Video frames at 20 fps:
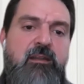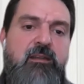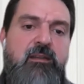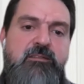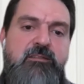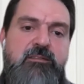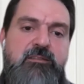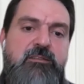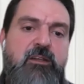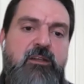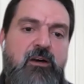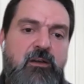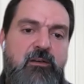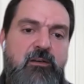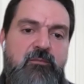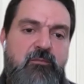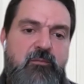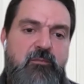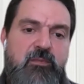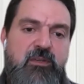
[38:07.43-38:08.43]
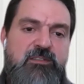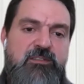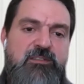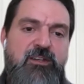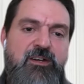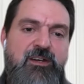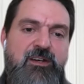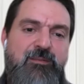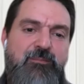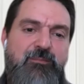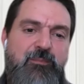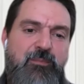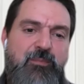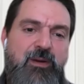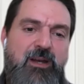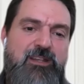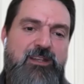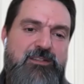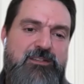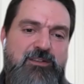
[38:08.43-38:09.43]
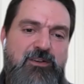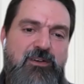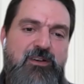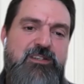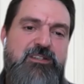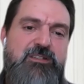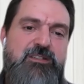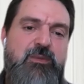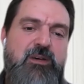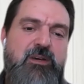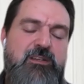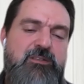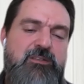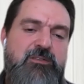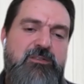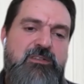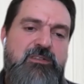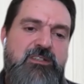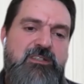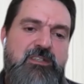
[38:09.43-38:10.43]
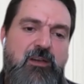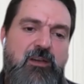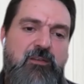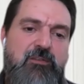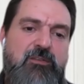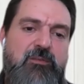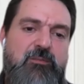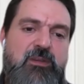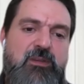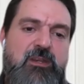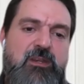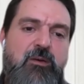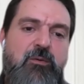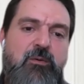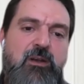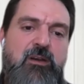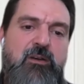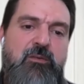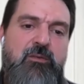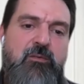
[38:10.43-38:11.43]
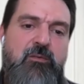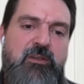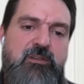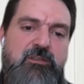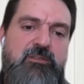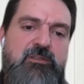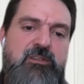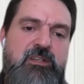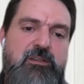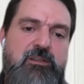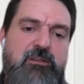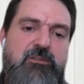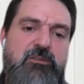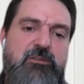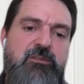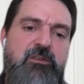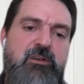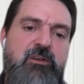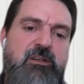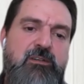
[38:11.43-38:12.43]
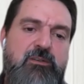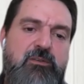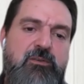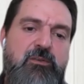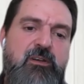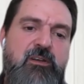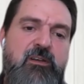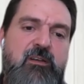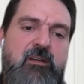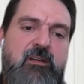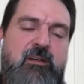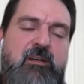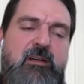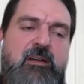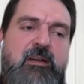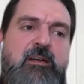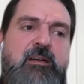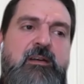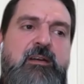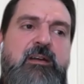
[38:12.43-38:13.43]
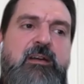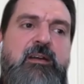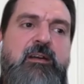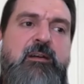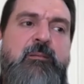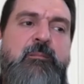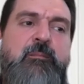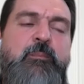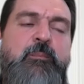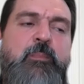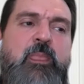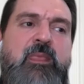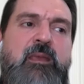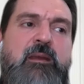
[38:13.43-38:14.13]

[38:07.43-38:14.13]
it's not a bad choice, but you just have to be aware of what you need to do and do it.